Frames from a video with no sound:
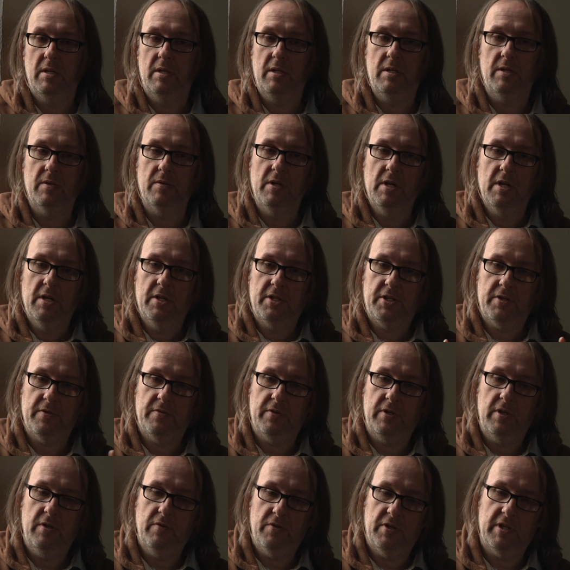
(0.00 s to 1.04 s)
you know. So
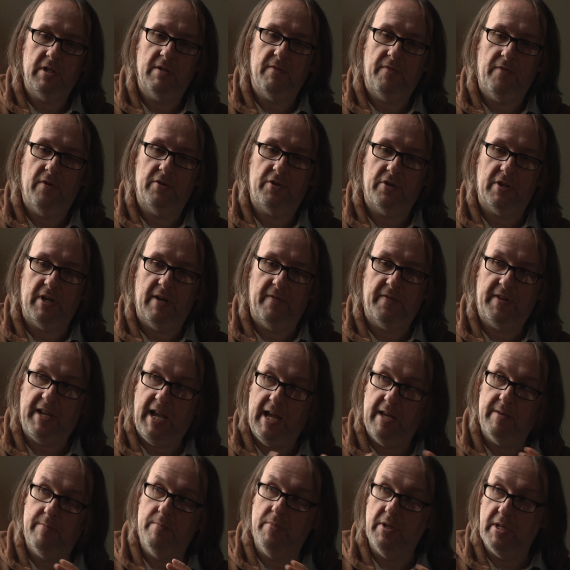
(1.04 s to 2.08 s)
using a photograph
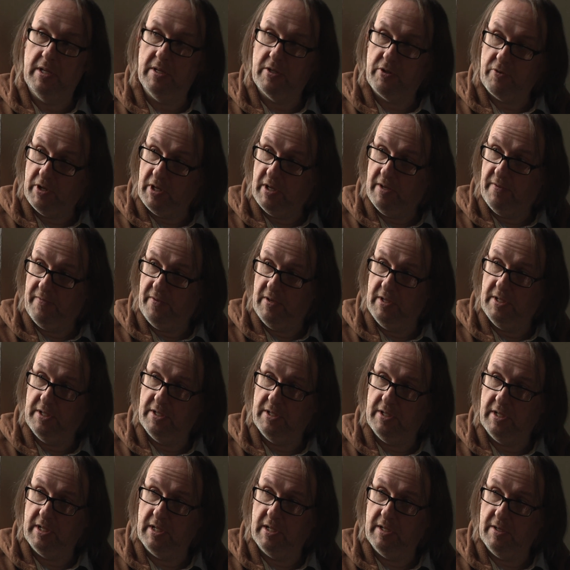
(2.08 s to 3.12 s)
can be a trigger for
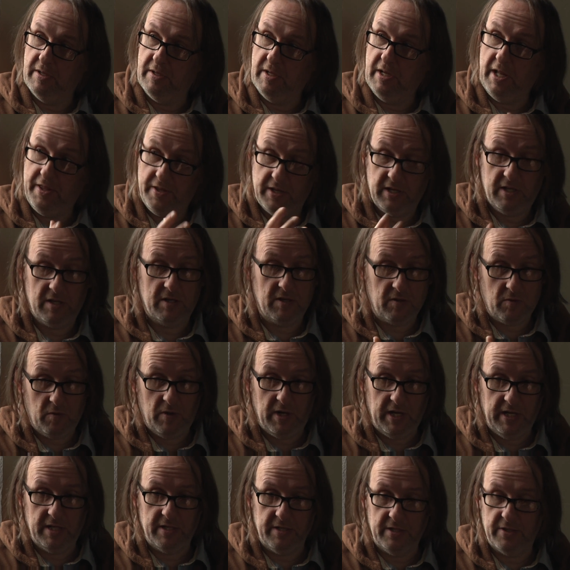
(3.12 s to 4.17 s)
listening, you know, I think in
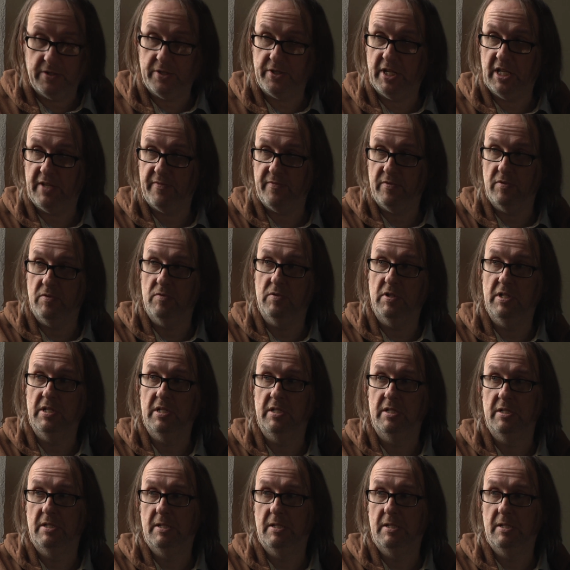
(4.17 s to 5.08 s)
quite a successful way.